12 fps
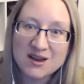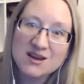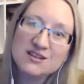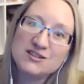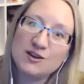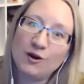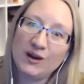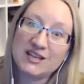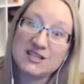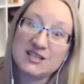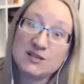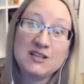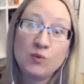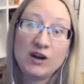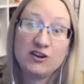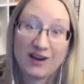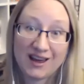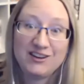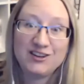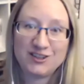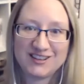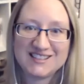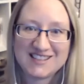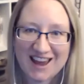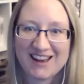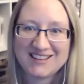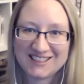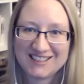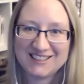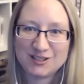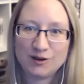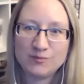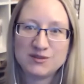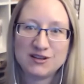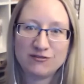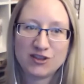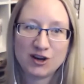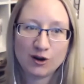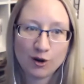So it depends where your editor is at in terms of their